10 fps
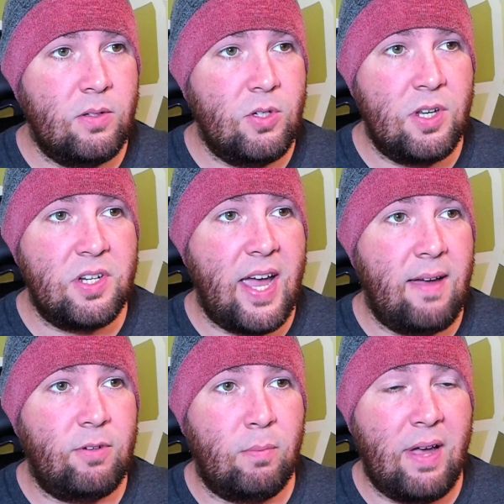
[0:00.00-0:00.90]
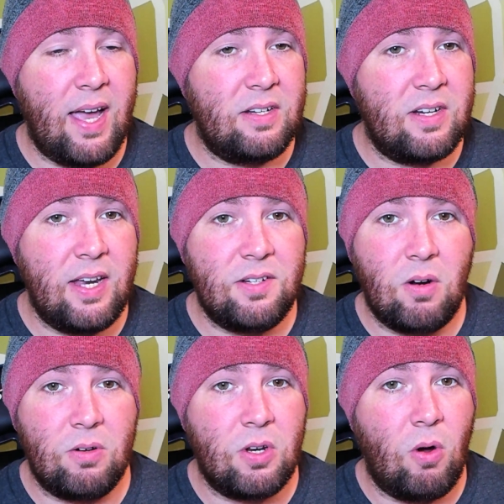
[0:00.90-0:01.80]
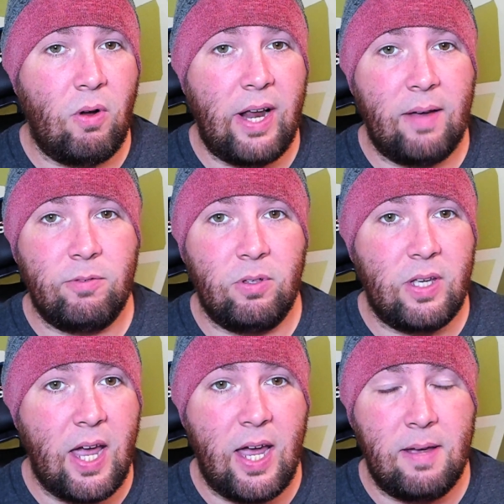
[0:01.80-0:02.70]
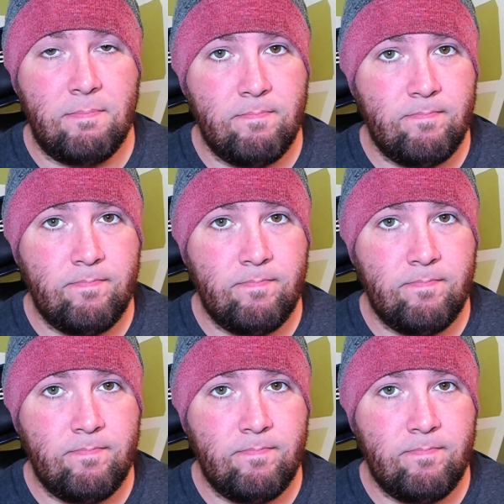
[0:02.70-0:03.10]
just after Pat Stay starts going after the game